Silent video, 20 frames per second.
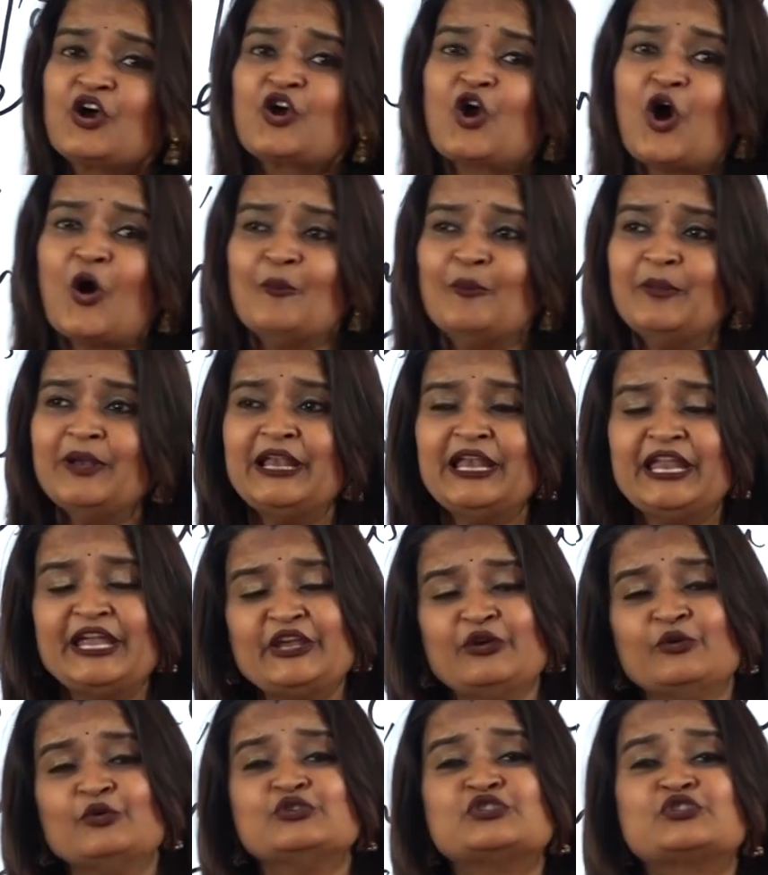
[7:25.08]
commonly
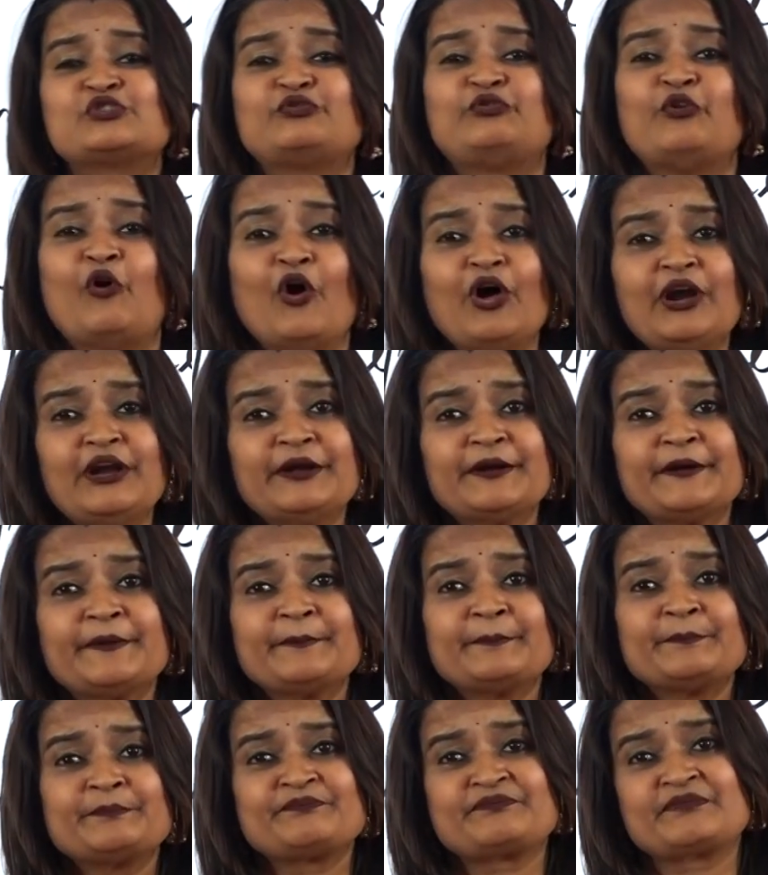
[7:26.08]
used for
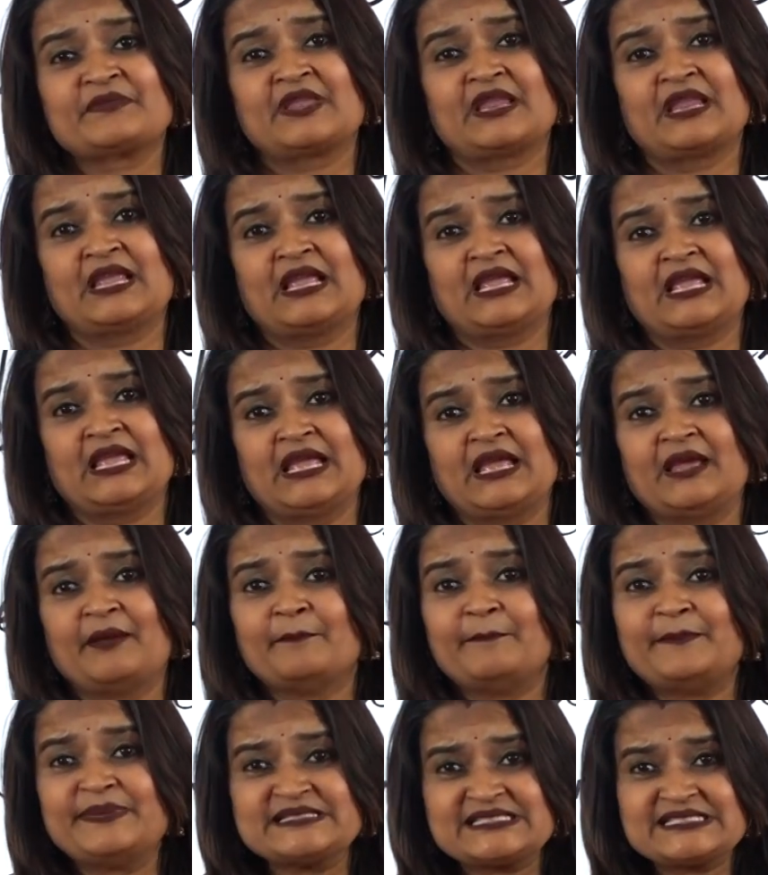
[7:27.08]

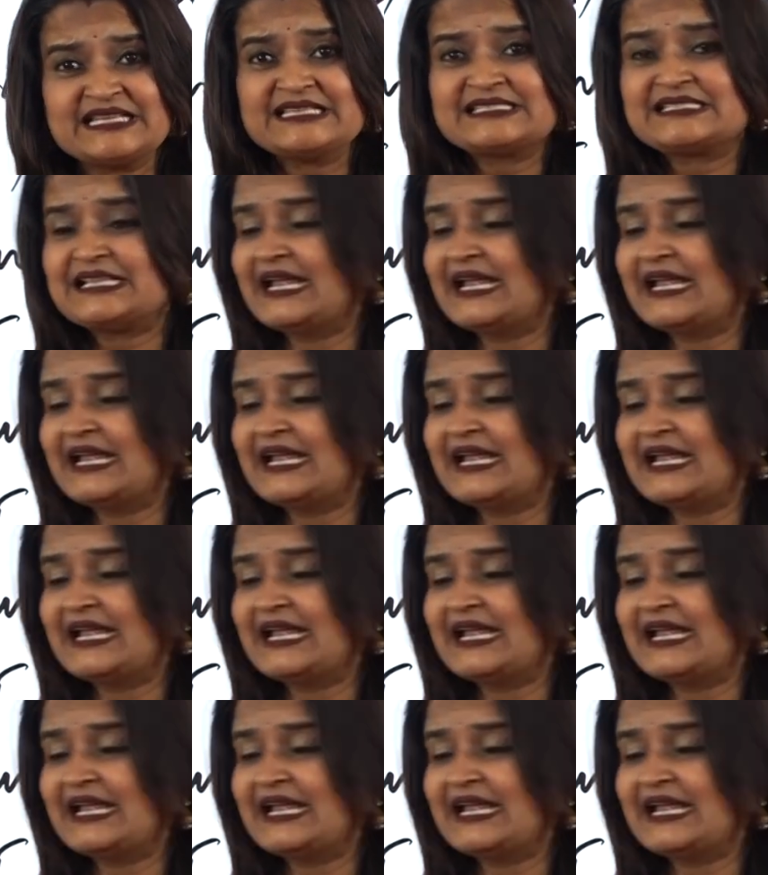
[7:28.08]
business